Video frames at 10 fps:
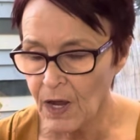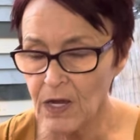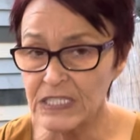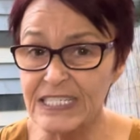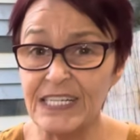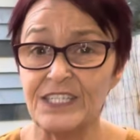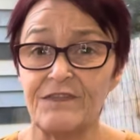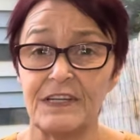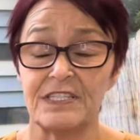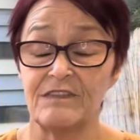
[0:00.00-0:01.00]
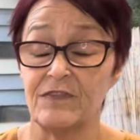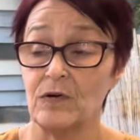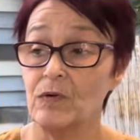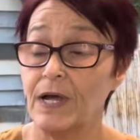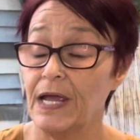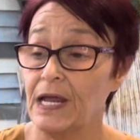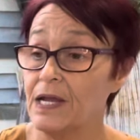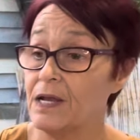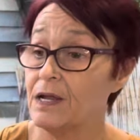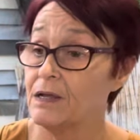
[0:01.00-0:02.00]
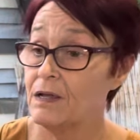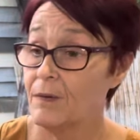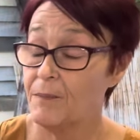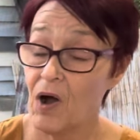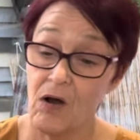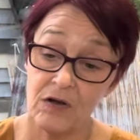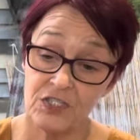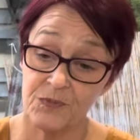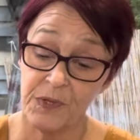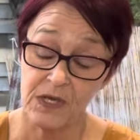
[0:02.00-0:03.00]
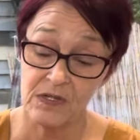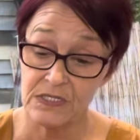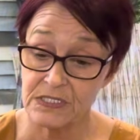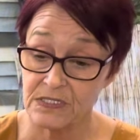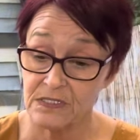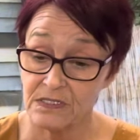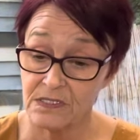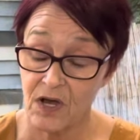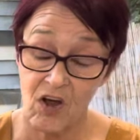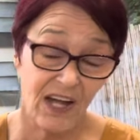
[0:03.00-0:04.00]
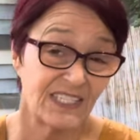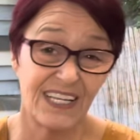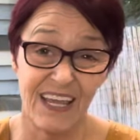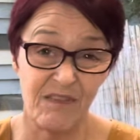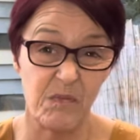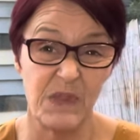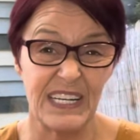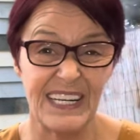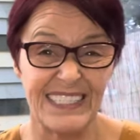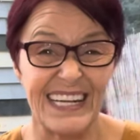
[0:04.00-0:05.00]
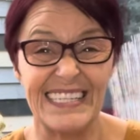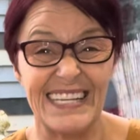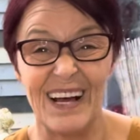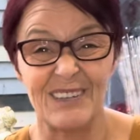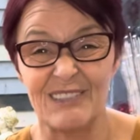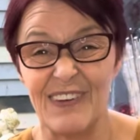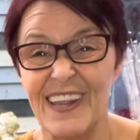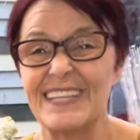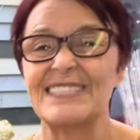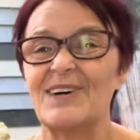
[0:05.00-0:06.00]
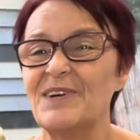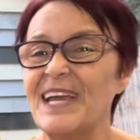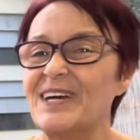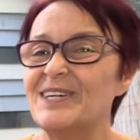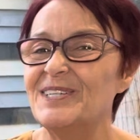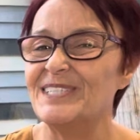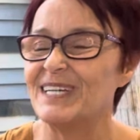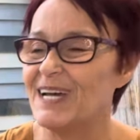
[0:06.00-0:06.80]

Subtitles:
Stitch Festival in March, because I had to give him the details for that so he could